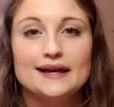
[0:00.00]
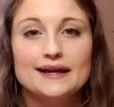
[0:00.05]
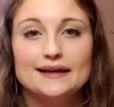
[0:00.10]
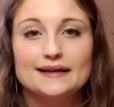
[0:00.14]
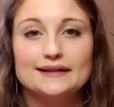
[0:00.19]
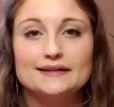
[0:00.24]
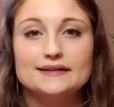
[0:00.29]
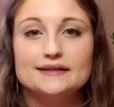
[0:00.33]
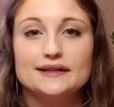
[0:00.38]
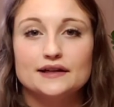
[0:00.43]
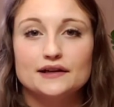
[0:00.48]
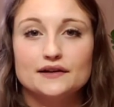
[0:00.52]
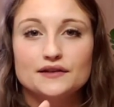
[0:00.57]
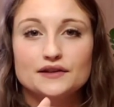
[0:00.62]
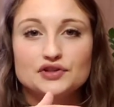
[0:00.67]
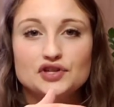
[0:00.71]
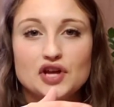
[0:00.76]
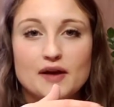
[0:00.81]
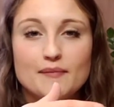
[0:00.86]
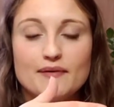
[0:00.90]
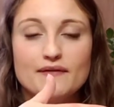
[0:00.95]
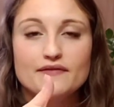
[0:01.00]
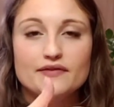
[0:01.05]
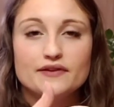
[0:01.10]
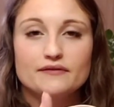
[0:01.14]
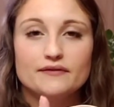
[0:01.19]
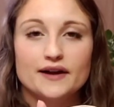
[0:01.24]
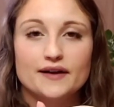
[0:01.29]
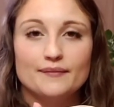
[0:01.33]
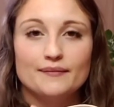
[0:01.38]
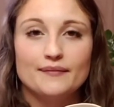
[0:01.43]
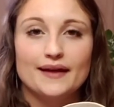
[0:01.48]
consider the shape of the
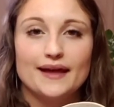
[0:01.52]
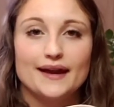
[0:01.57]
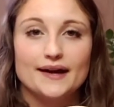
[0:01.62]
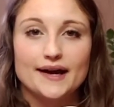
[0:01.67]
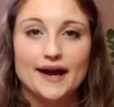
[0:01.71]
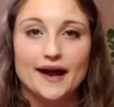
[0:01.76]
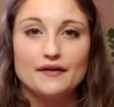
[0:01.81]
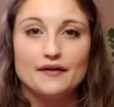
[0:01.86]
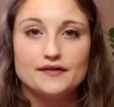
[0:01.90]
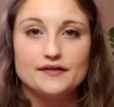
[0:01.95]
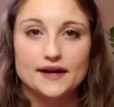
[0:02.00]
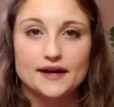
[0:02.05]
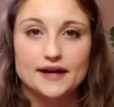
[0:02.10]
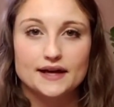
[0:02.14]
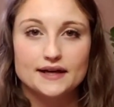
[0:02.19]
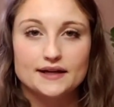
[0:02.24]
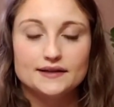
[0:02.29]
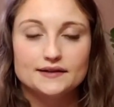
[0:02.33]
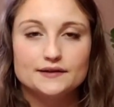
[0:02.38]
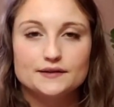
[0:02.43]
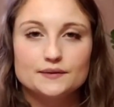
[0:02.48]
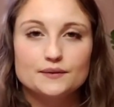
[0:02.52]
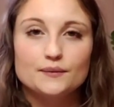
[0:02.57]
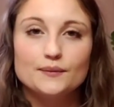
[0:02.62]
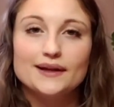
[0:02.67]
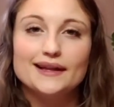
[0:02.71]
rim and how thick it is.